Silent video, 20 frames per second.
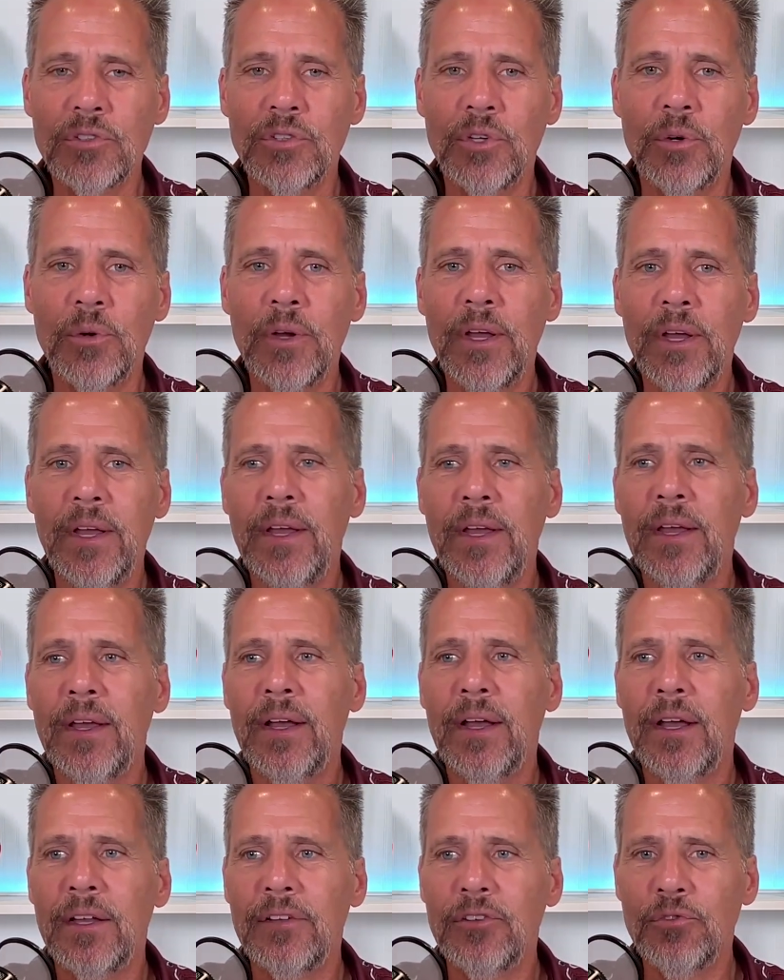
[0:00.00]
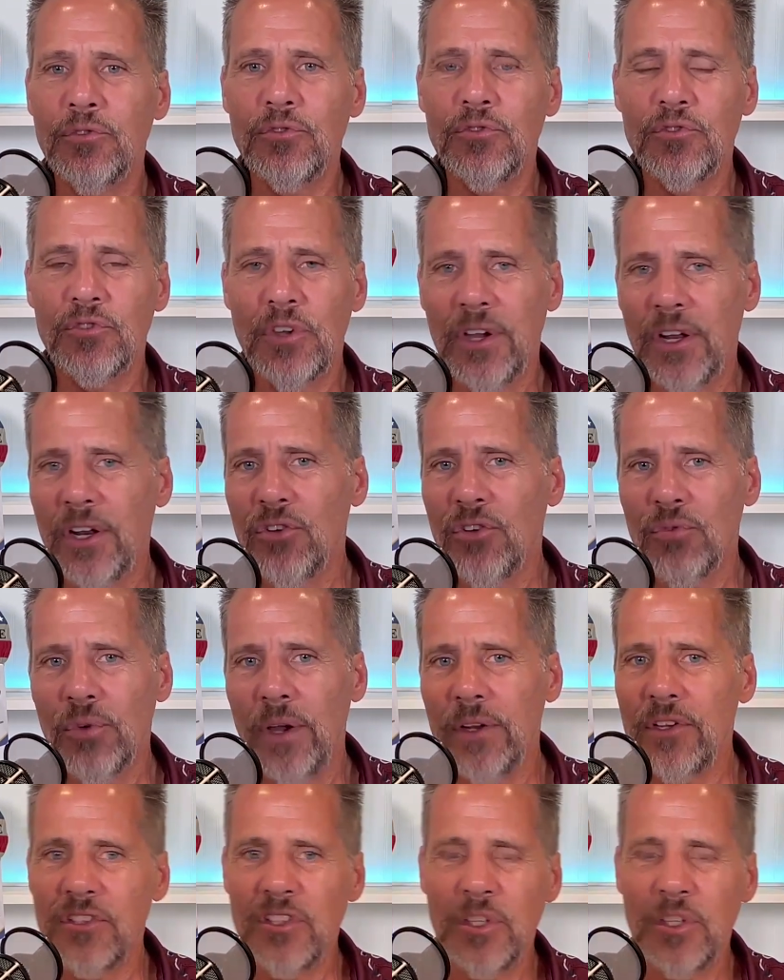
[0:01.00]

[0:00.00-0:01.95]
So I kind of tried to